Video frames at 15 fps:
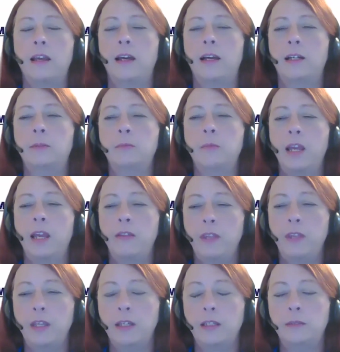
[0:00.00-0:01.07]
Um, and
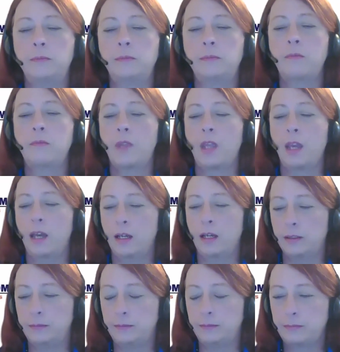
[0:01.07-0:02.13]
then
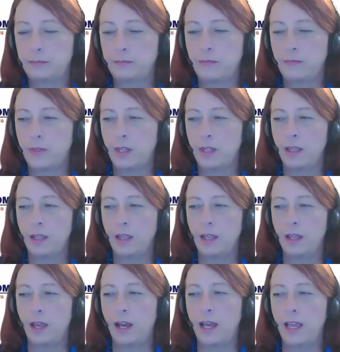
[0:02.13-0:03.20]
um,
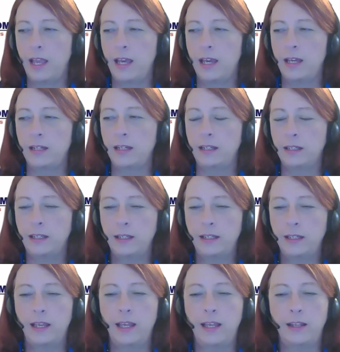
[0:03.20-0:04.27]
I had
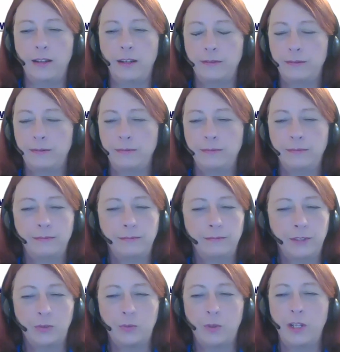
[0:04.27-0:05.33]
uh,
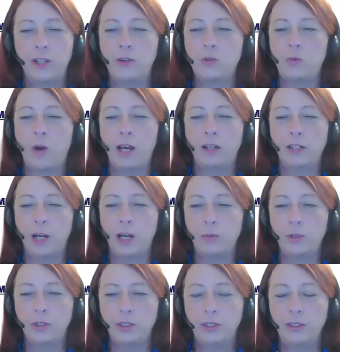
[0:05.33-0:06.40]
just one of those wild
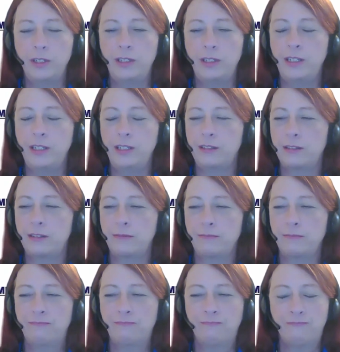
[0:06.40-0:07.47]
opportunities
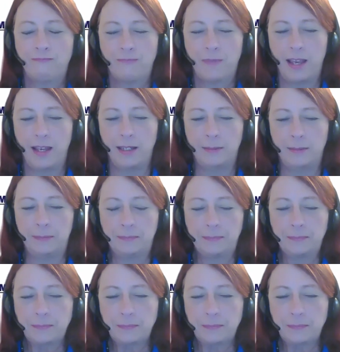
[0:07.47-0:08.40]
um,